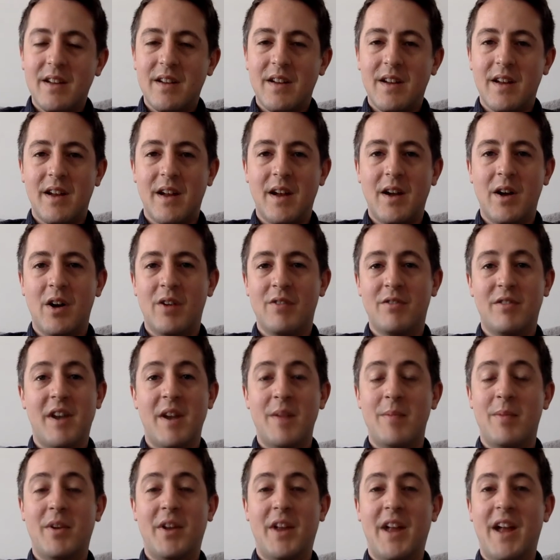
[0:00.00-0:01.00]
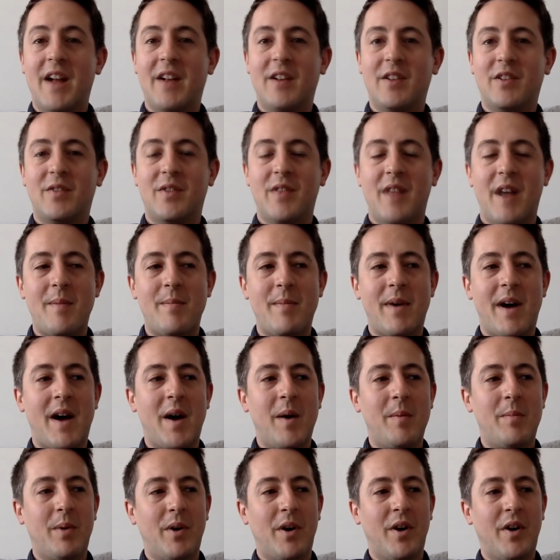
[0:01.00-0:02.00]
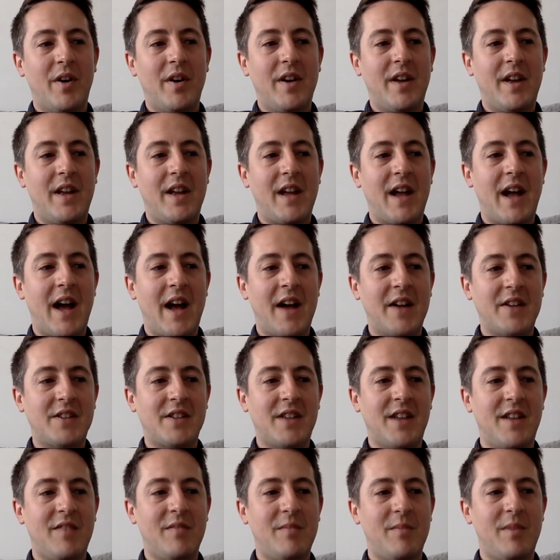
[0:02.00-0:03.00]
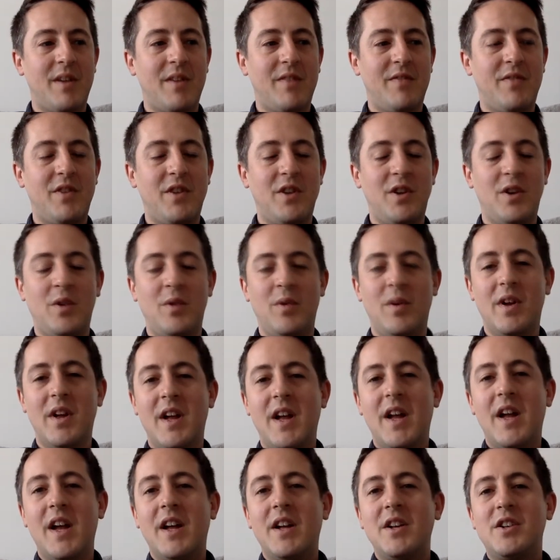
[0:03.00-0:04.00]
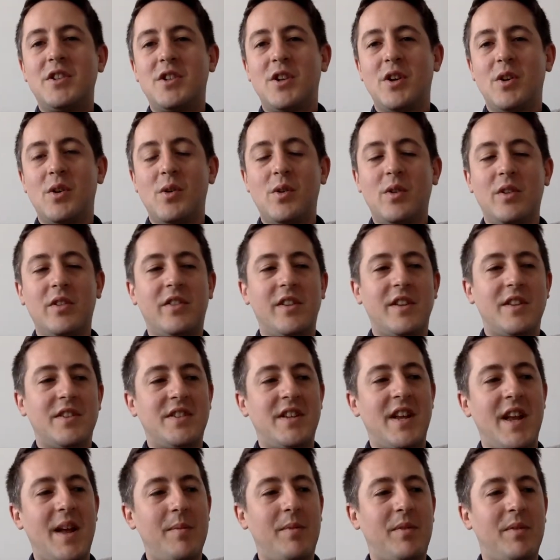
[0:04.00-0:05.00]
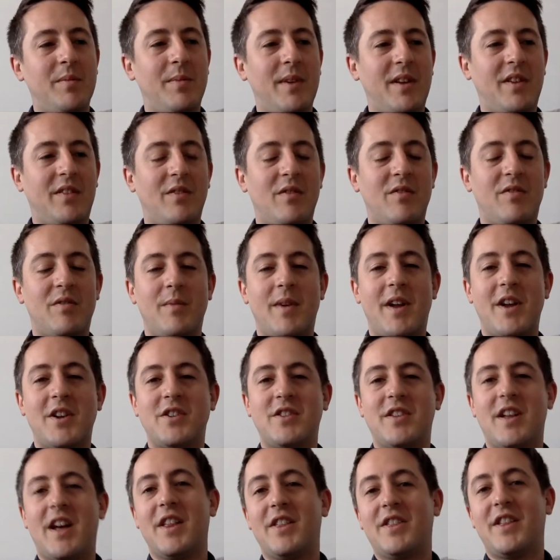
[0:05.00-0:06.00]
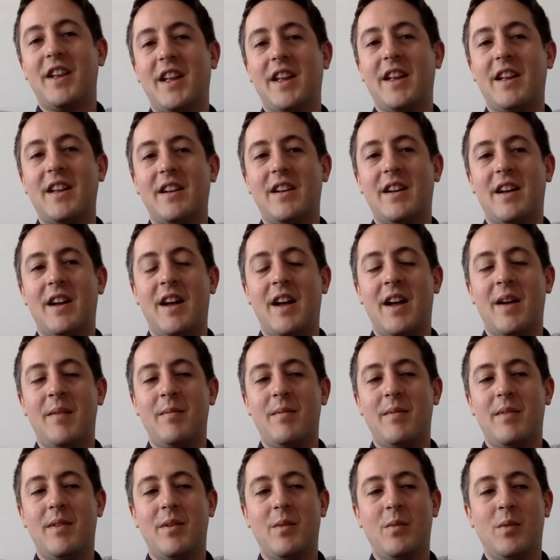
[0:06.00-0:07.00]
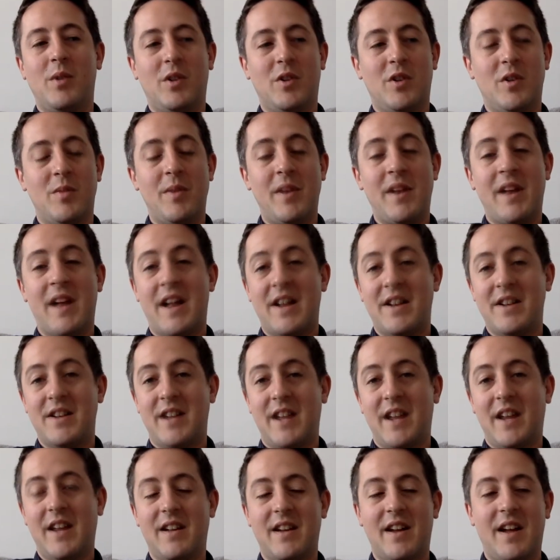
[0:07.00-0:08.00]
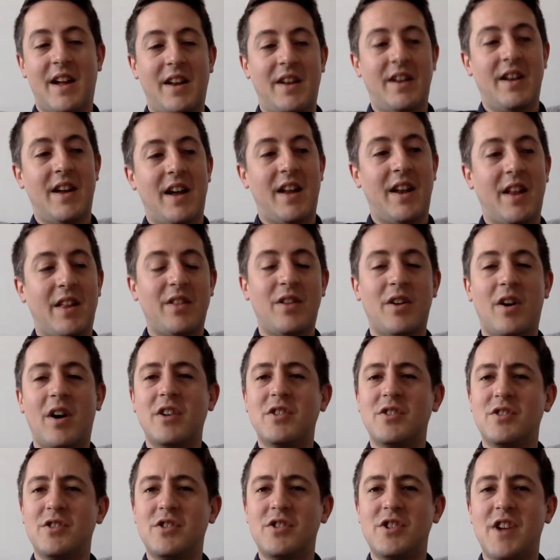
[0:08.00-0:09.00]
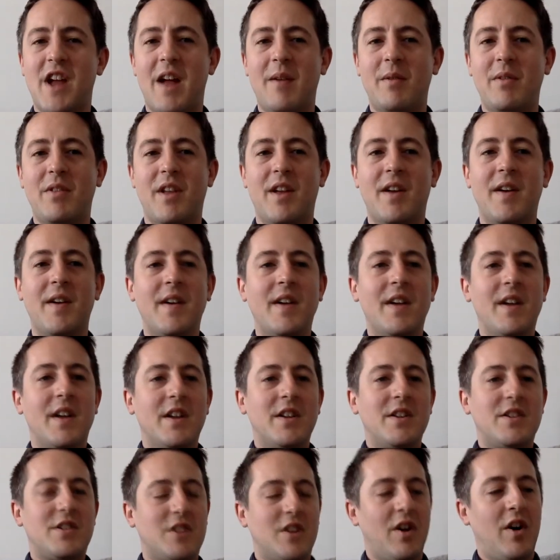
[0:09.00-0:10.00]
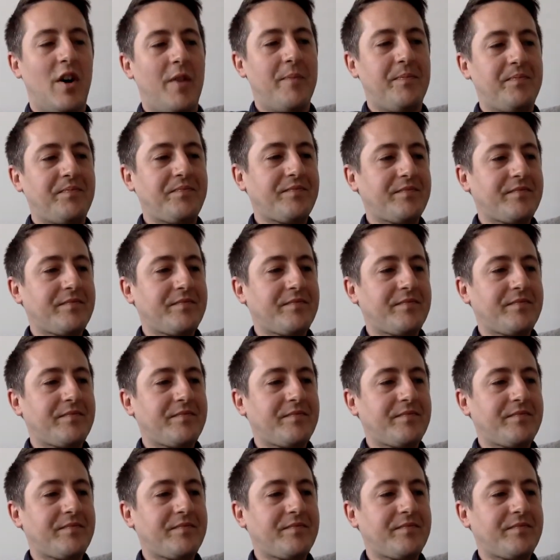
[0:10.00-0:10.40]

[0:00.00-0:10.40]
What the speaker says: over anybody else for that matter, but it has given me a few tools and tips and bits of information that I think will come in handy, and I thought I should share with you. So,